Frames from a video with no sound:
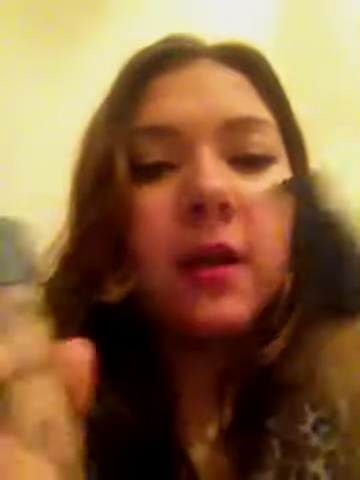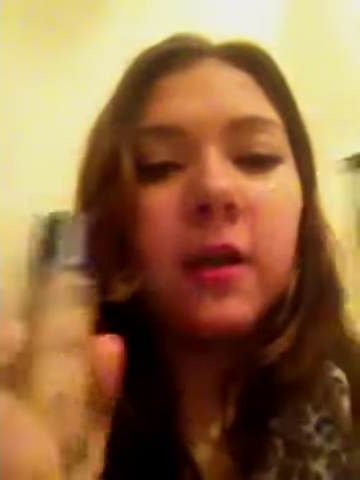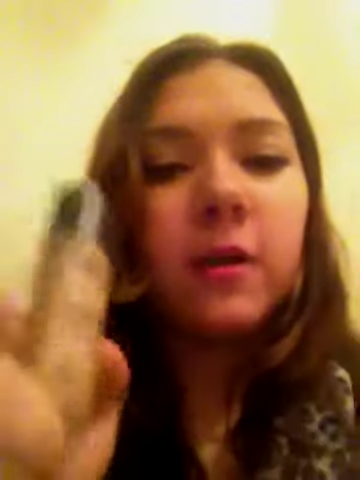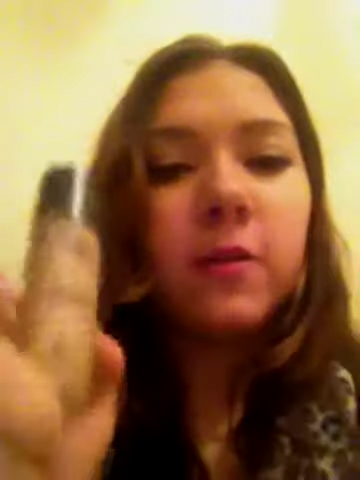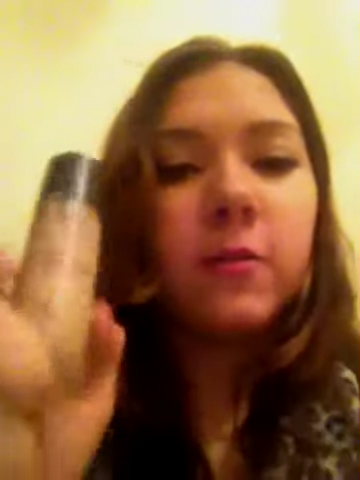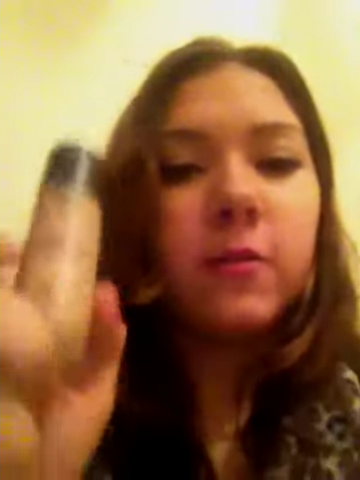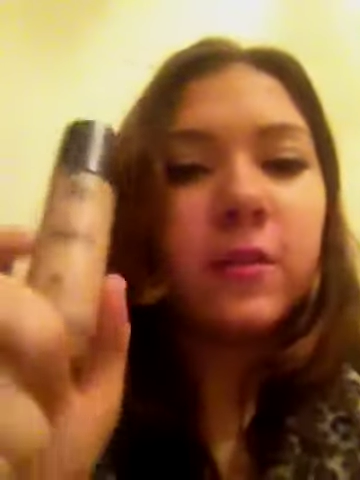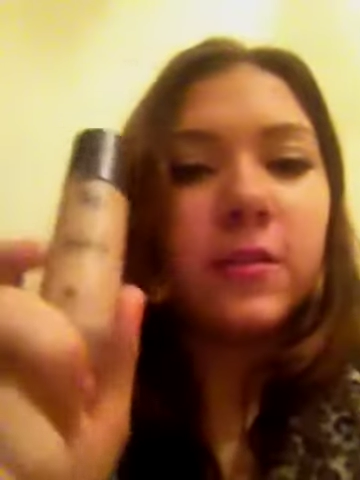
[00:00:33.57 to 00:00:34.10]
I
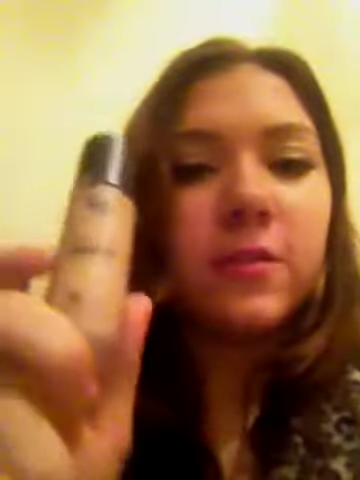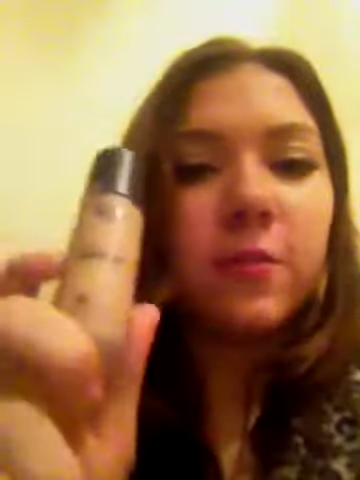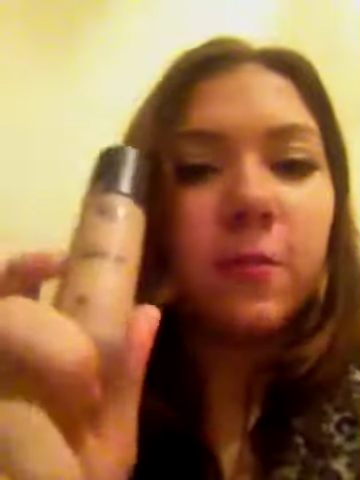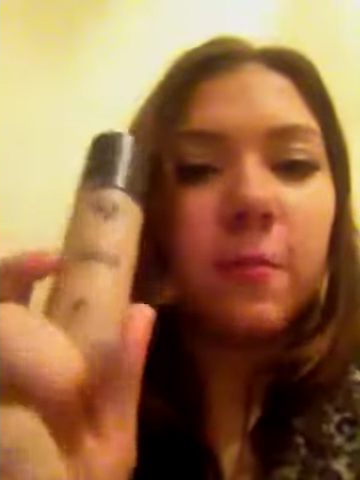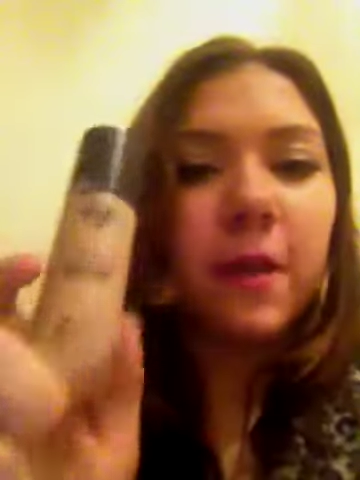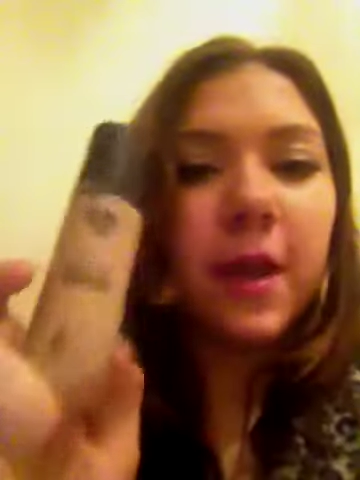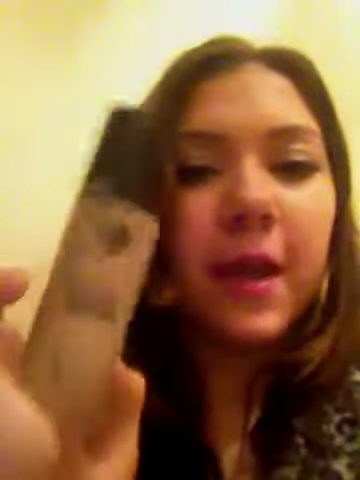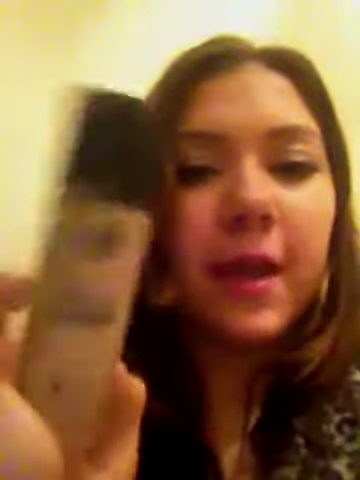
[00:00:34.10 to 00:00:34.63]
got this from
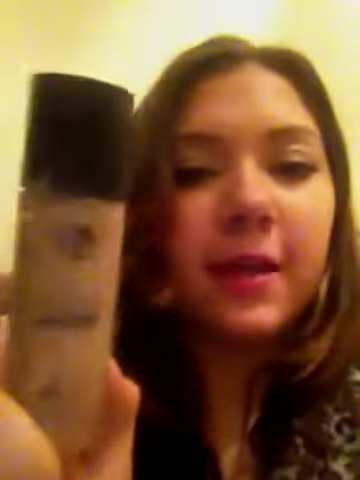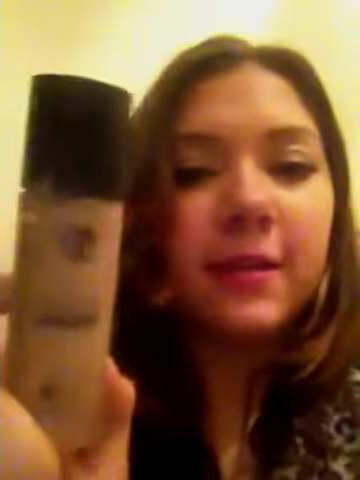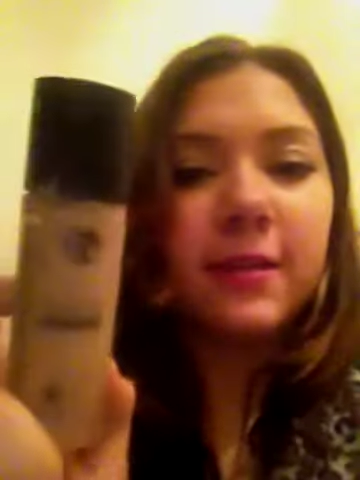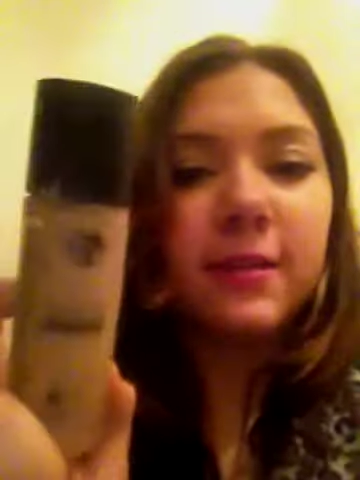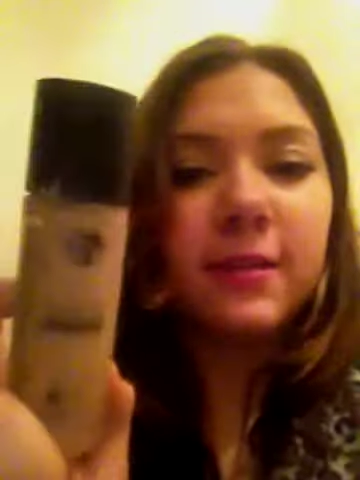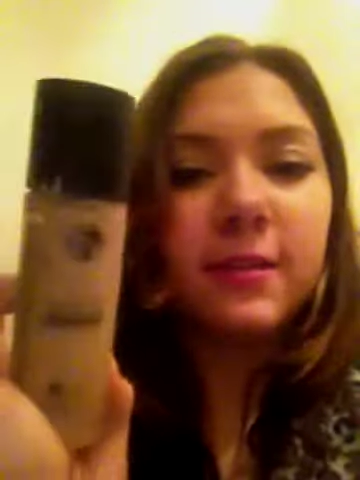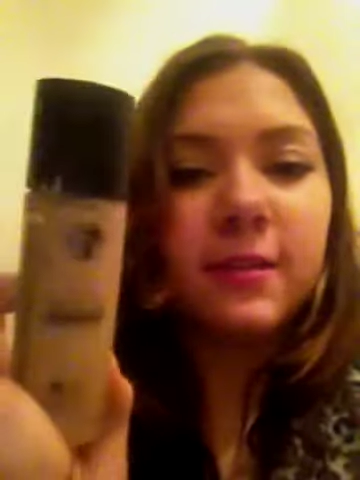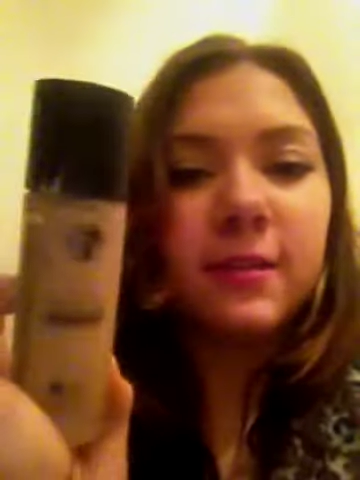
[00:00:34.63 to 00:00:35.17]

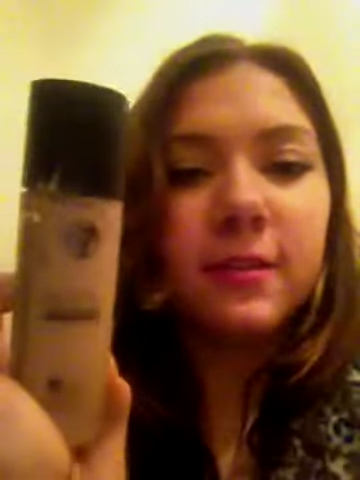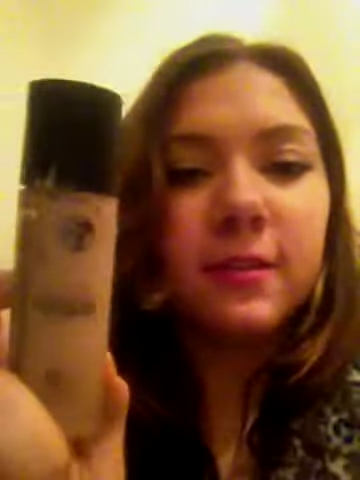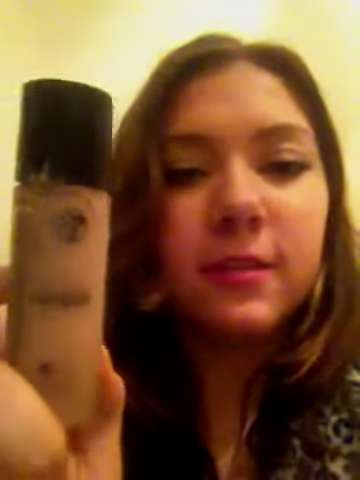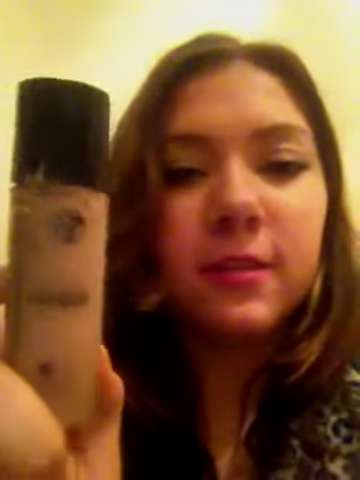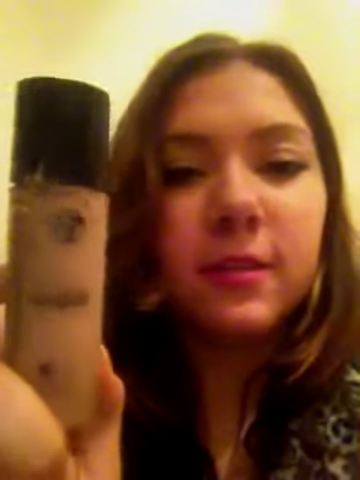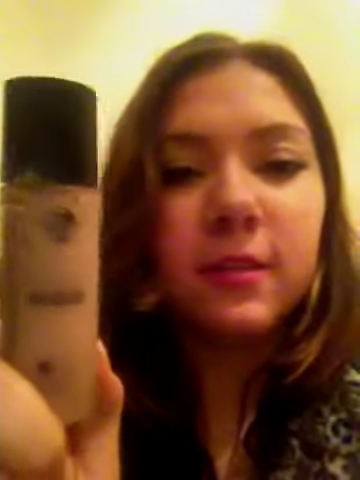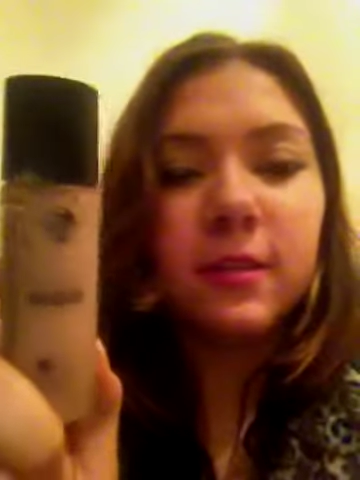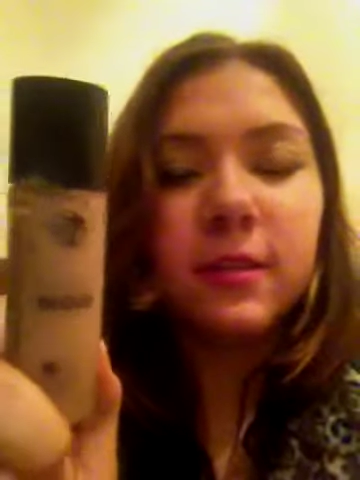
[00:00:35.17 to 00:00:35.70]
Next,
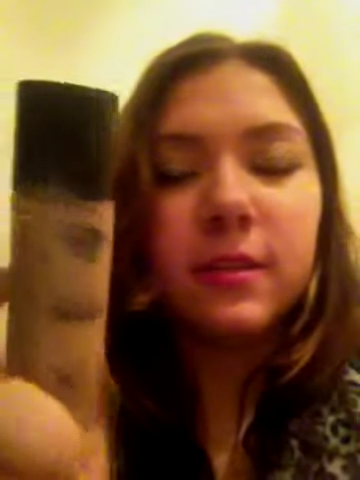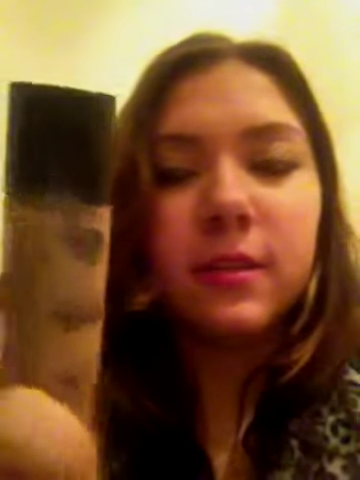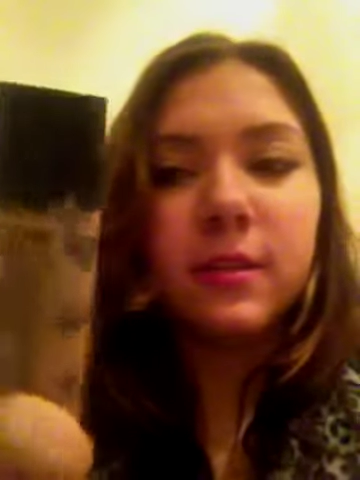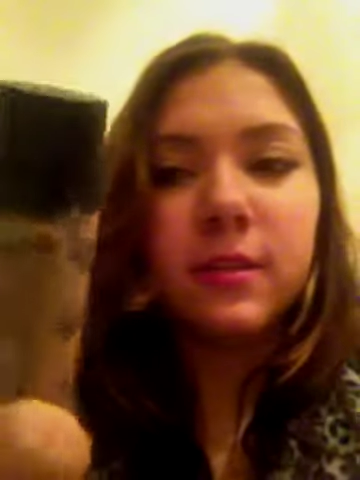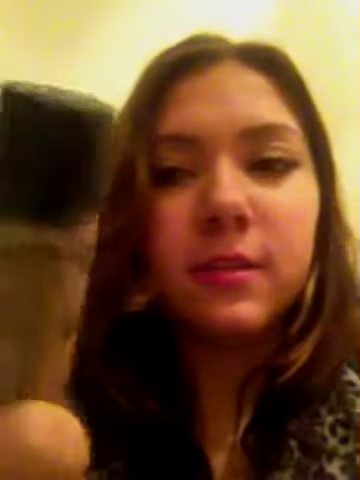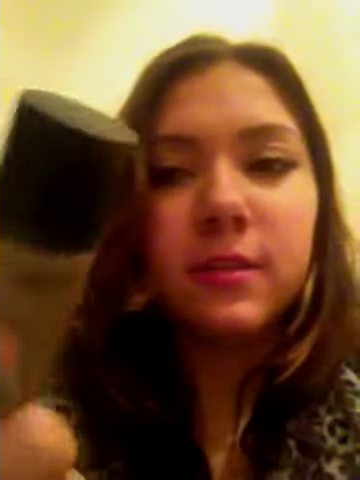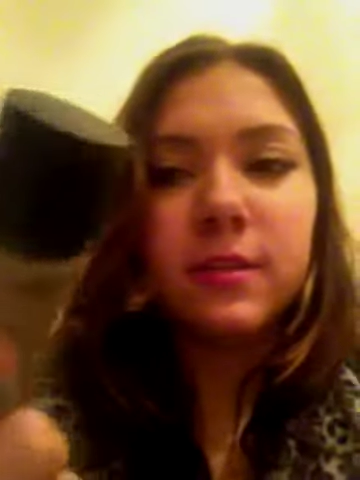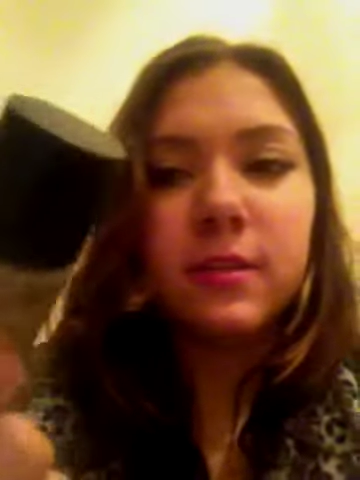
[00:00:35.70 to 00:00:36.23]

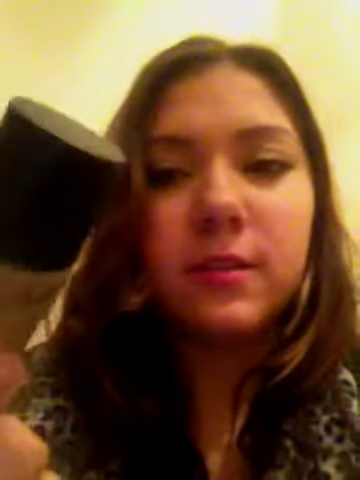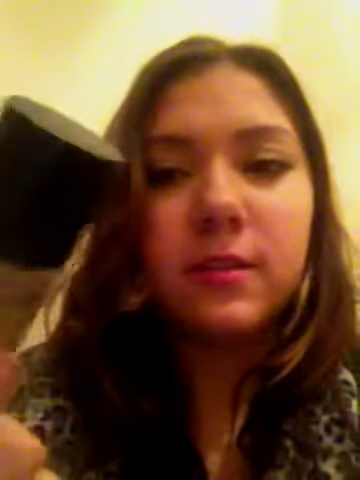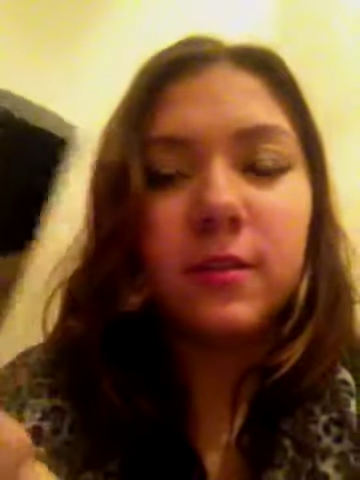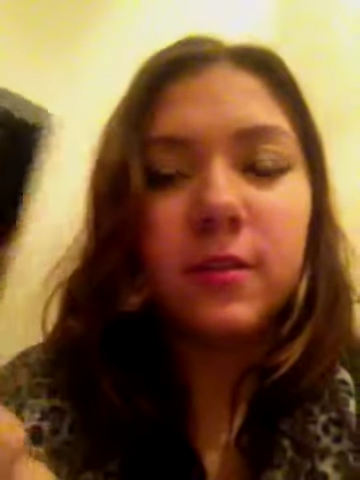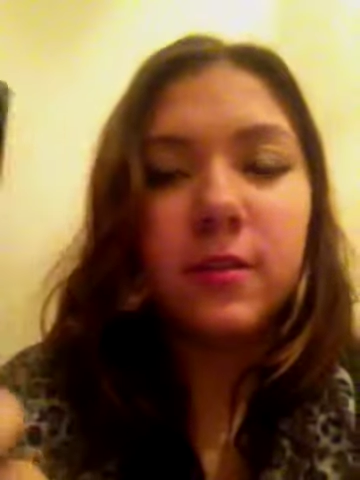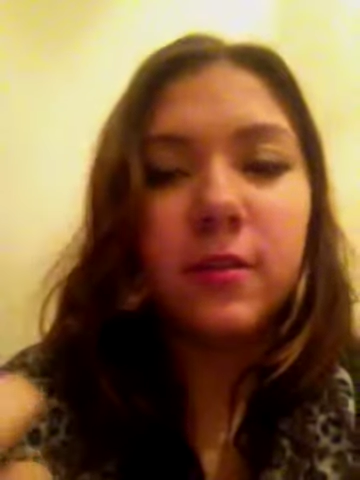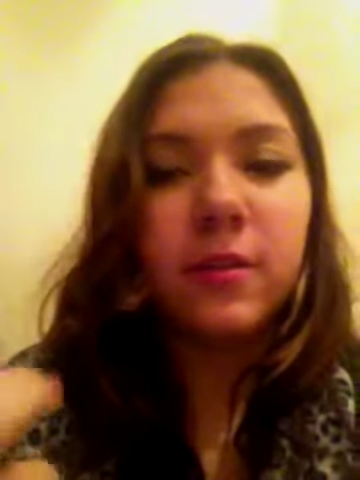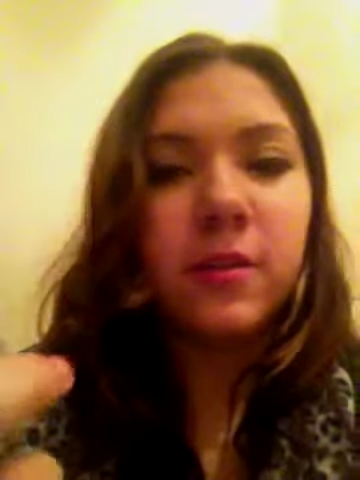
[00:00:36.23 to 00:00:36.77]

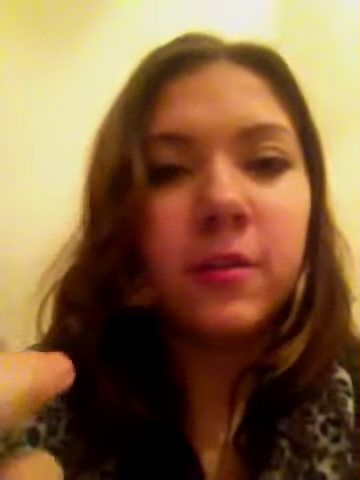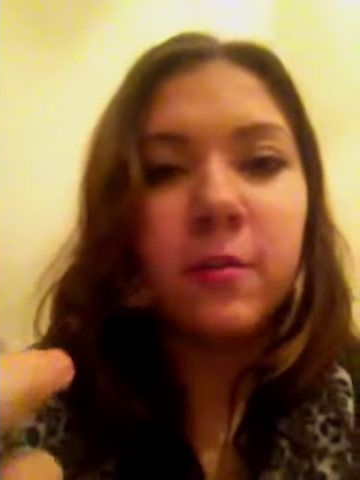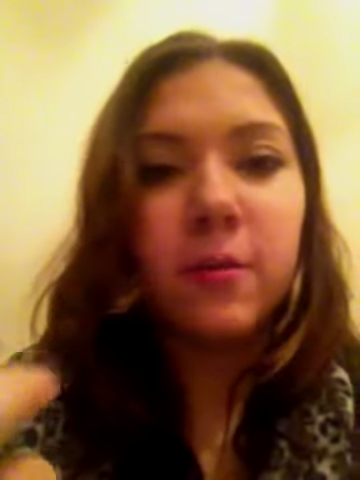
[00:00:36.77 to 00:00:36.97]
so I don't know